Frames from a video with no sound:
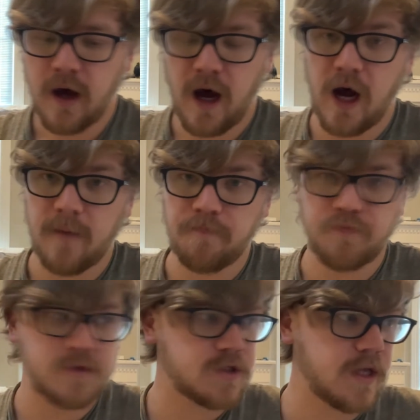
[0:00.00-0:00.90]

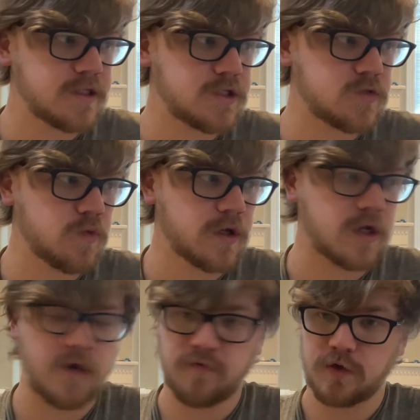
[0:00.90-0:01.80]
So we're going
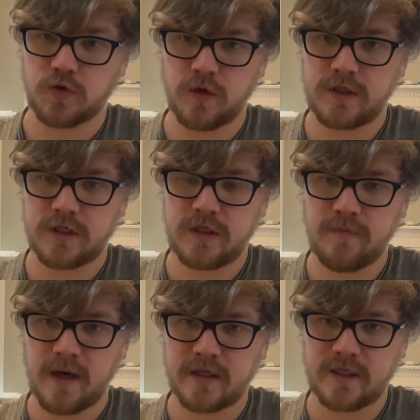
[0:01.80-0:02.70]
to go for the 2016
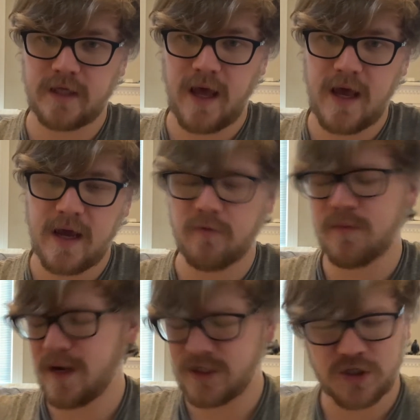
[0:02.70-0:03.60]
Megaton A, and we
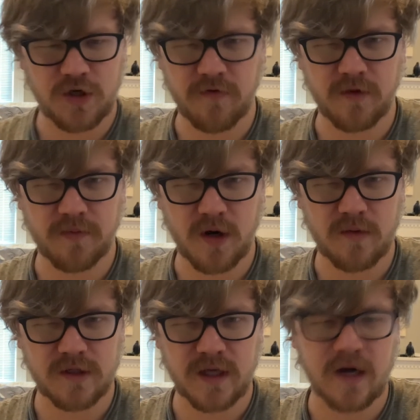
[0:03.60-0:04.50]
might just go for the
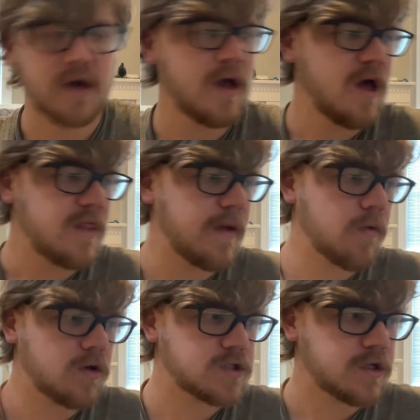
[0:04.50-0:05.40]
promos there. Then
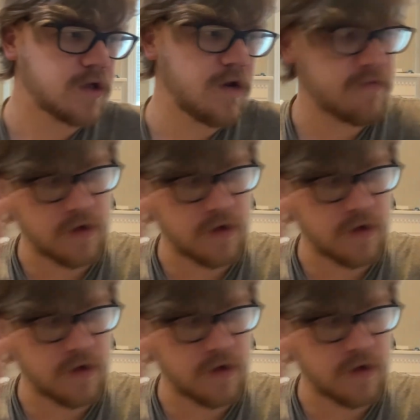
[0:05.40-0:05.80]
we're also going to go for the